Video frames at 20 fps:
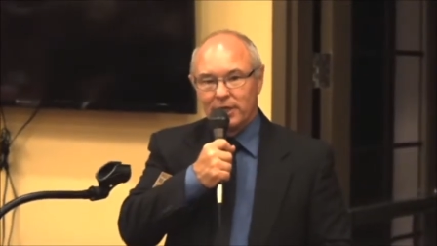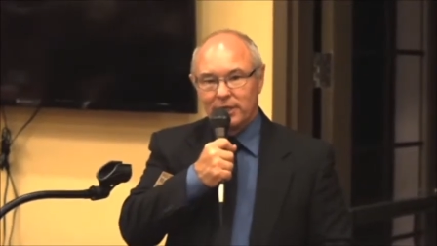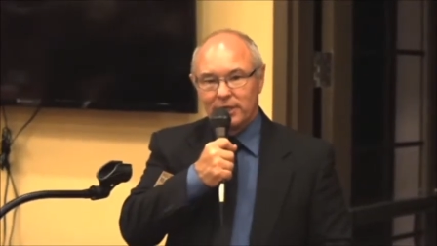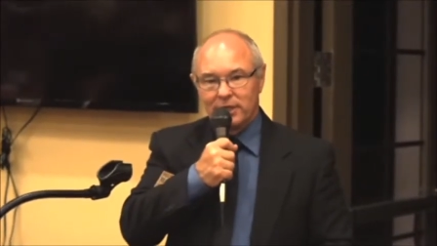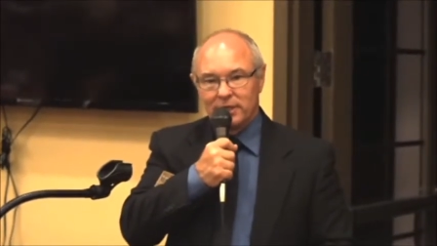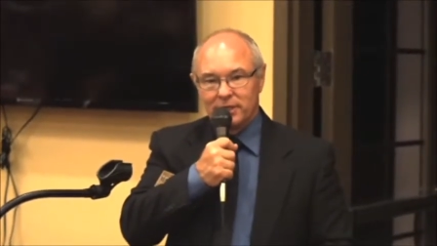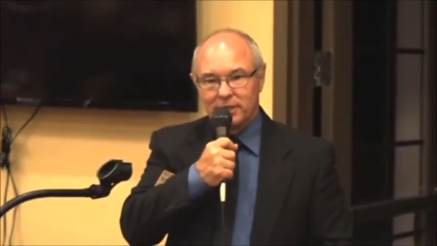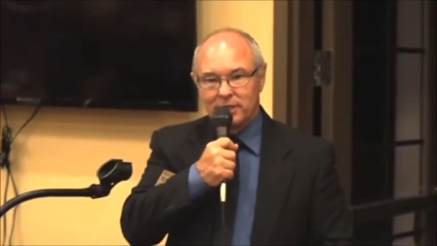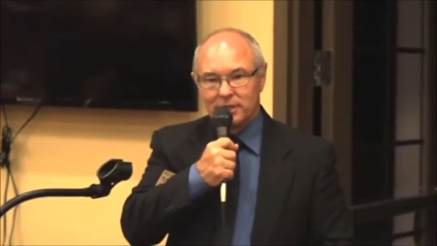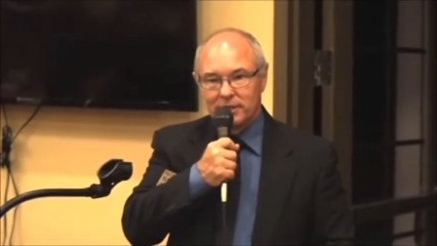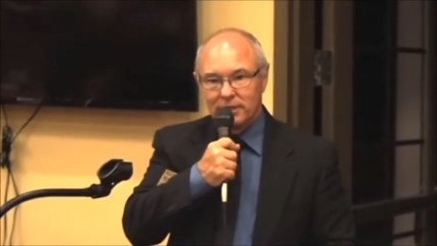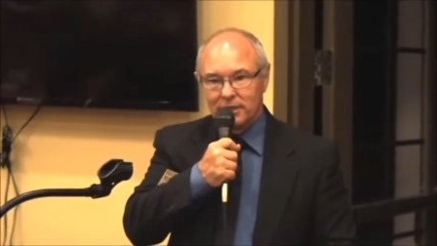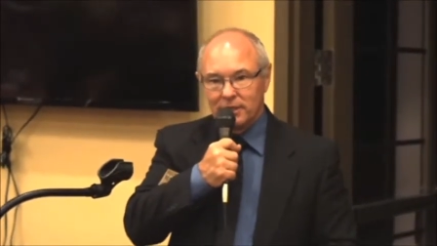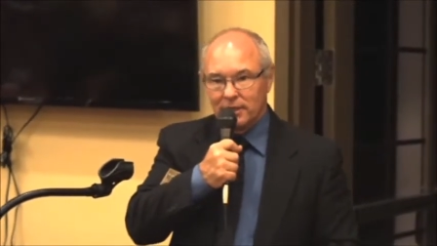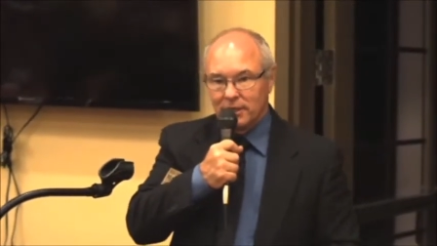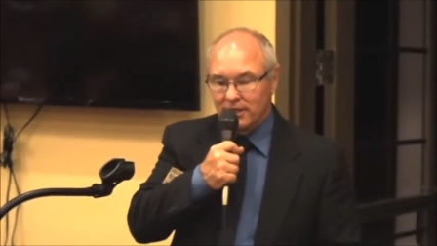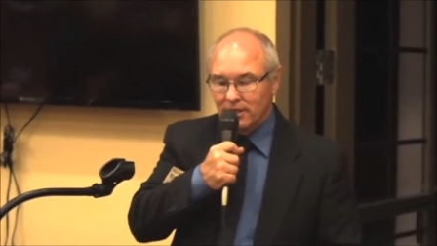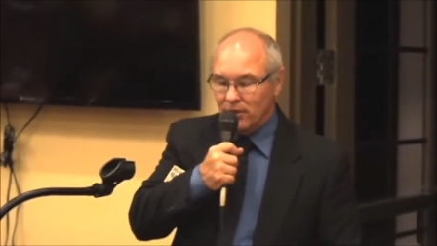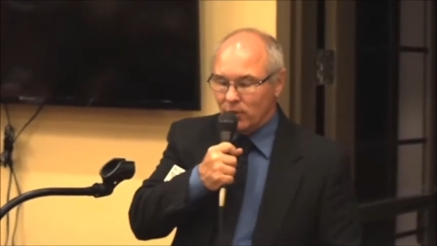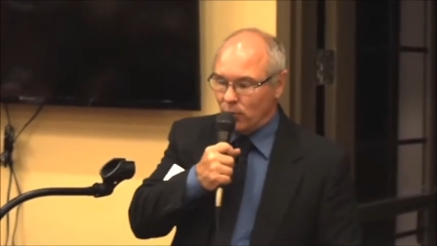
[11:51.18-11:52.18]
is
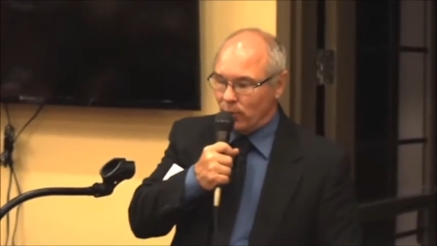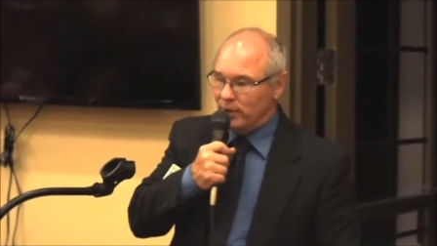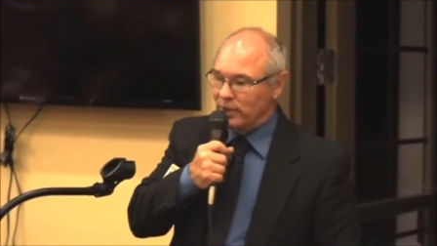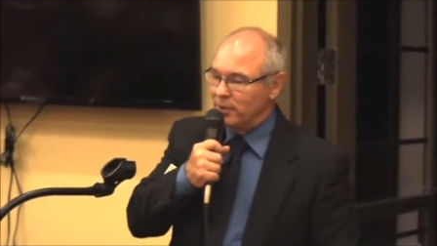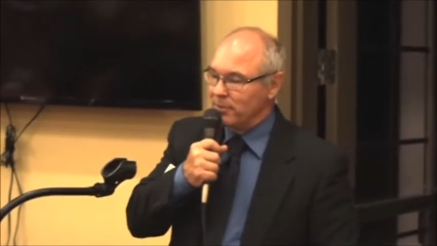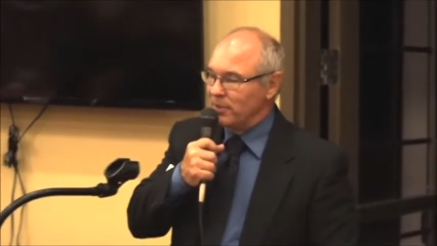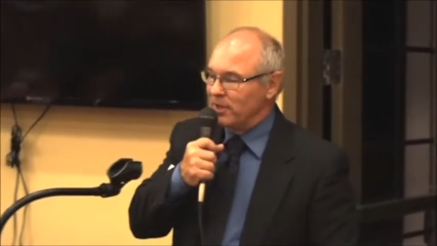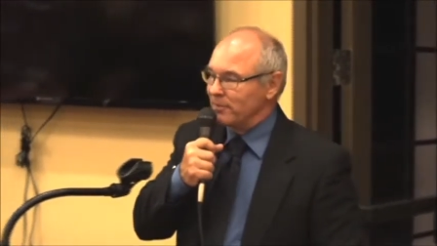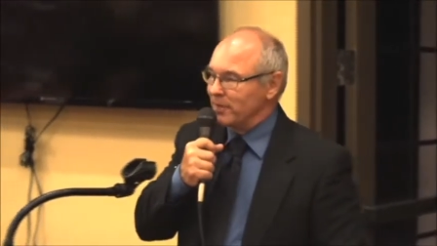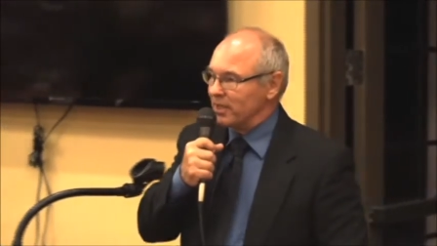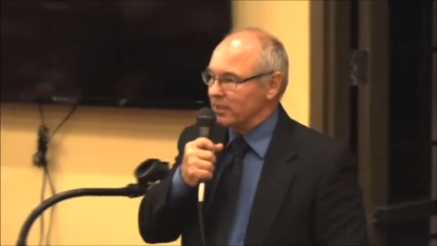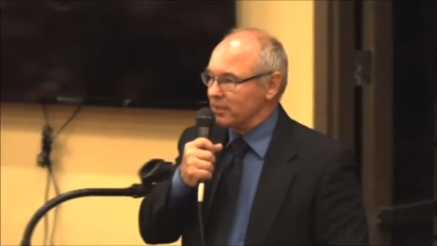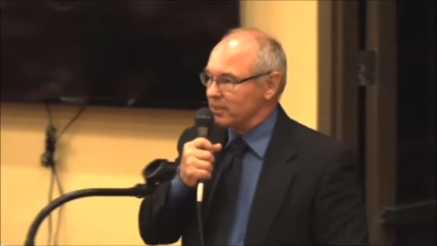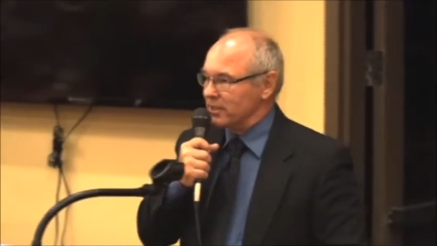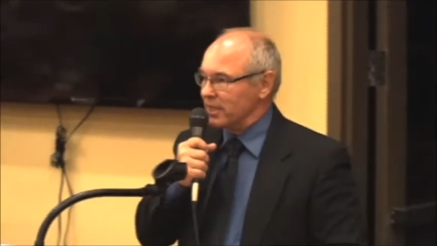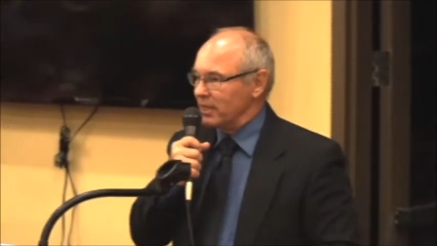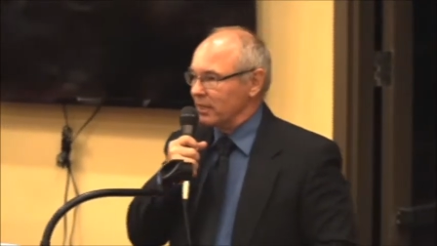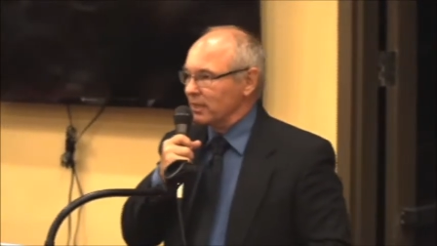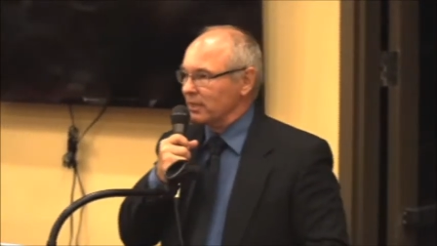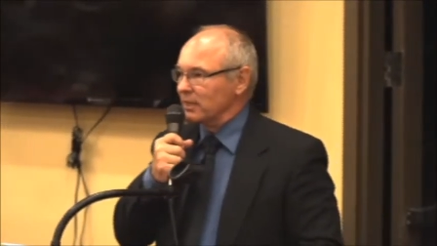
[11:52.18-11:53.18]
going to be my
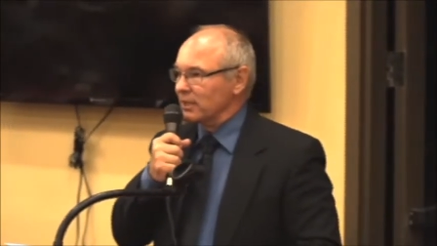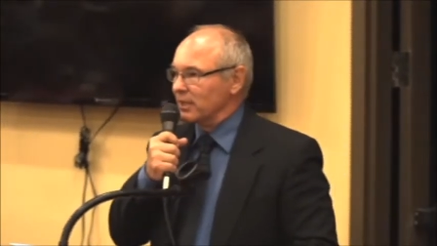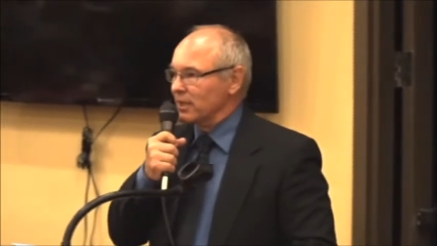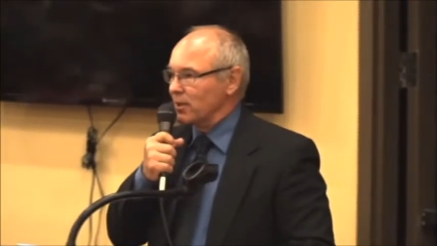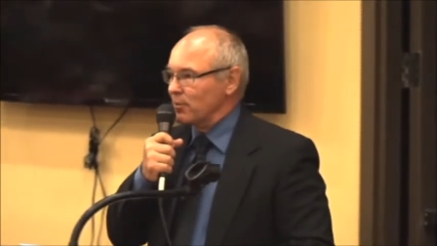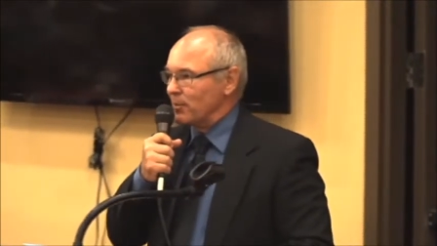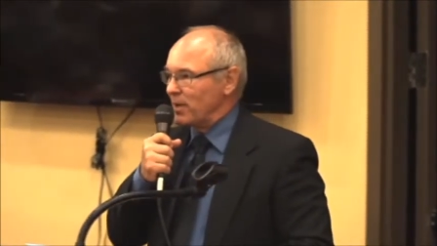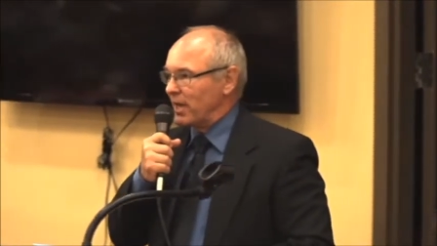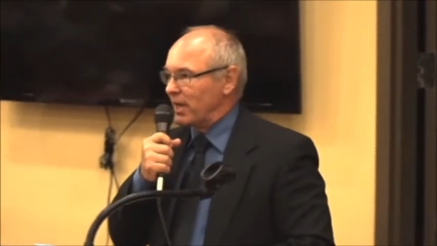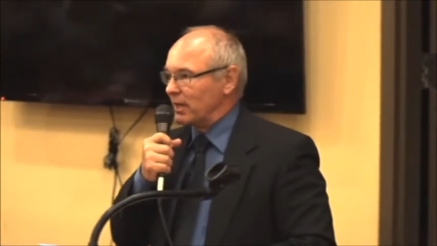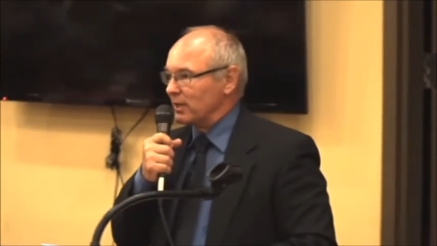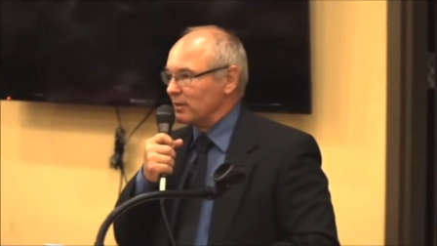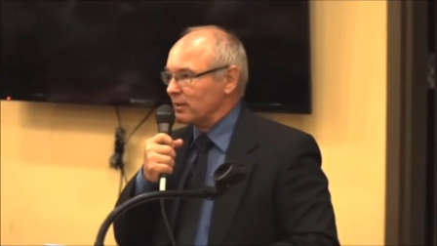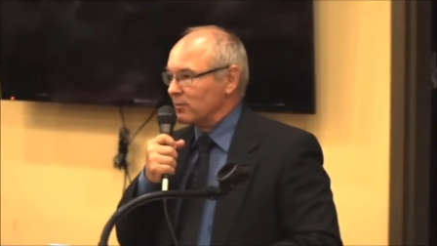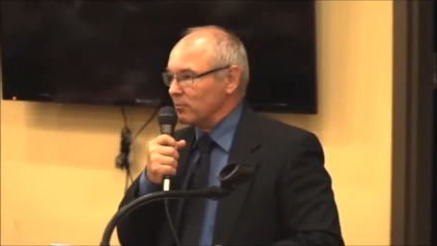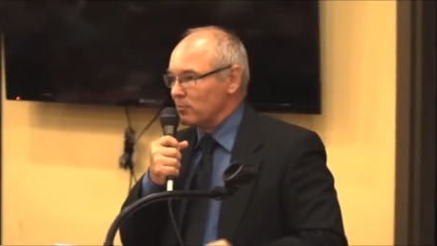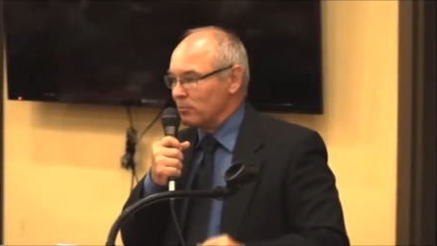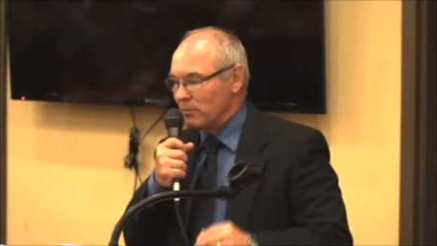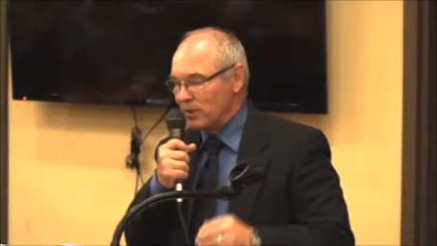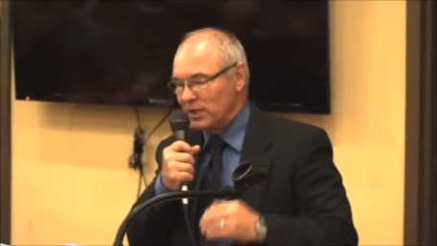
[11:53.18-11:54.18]
second in
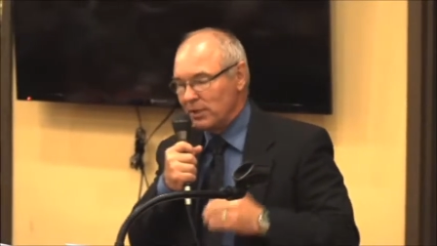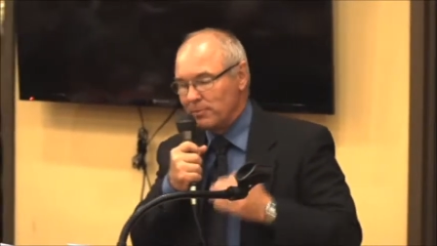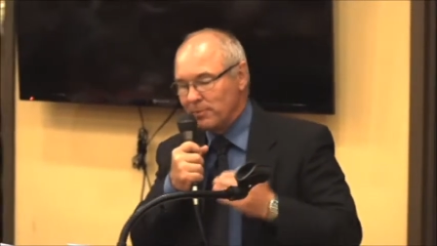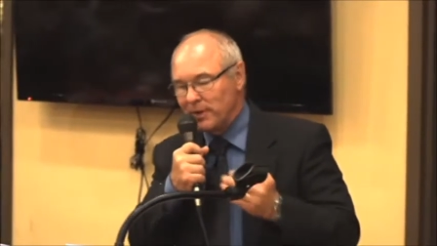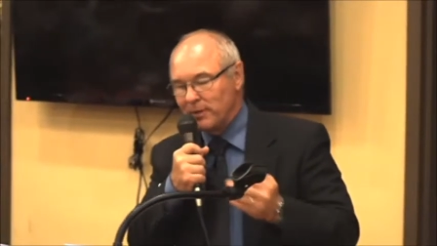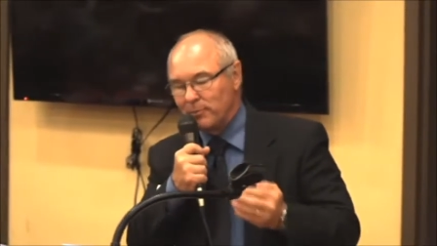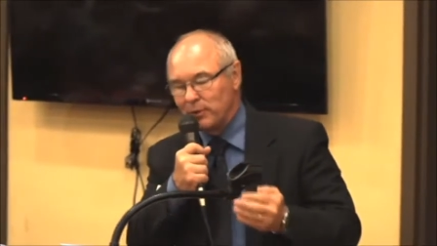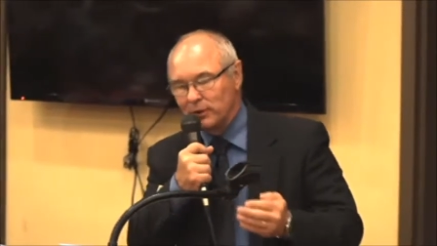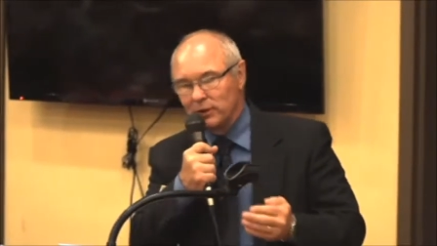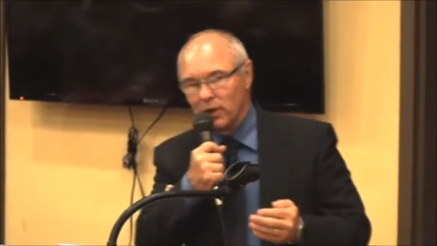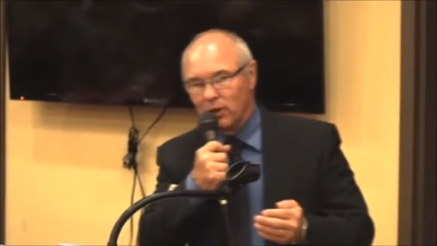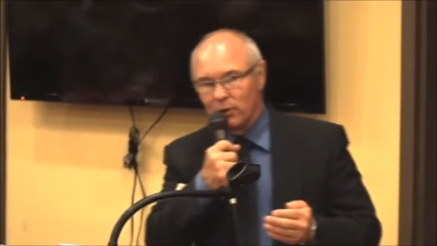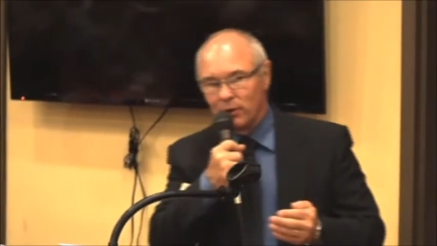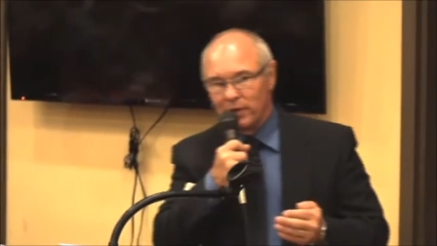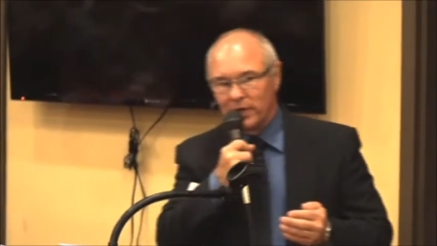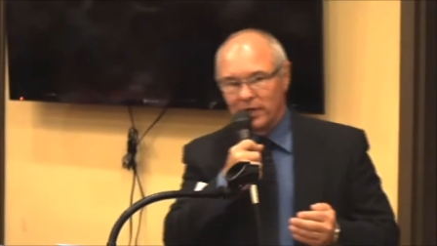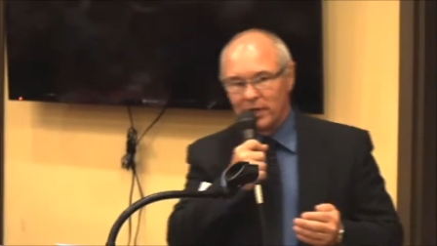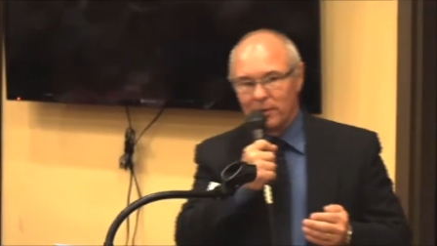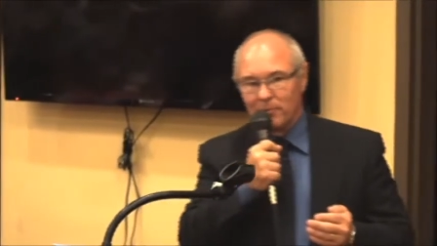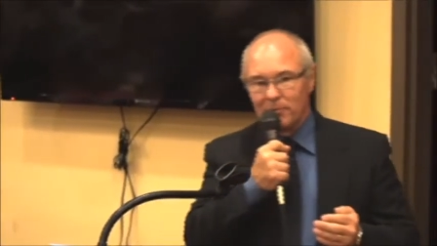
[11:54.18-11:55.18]
command. Many people know
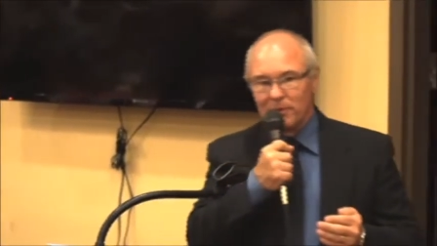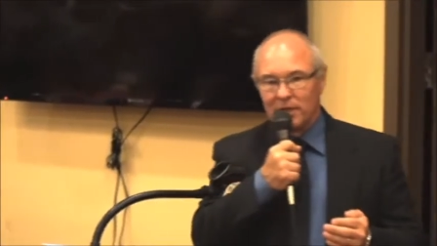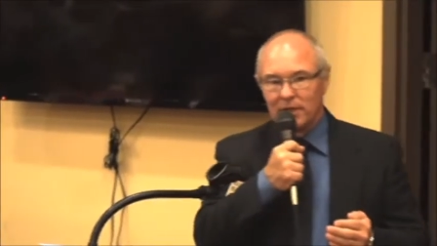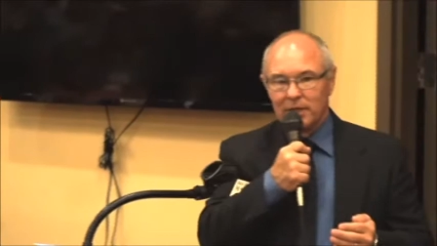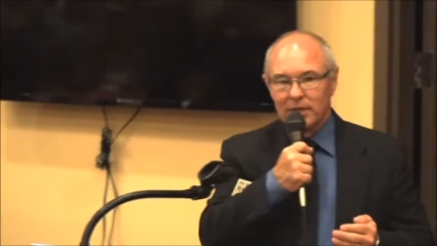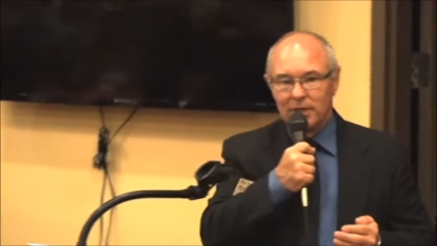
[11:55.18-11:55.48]
him.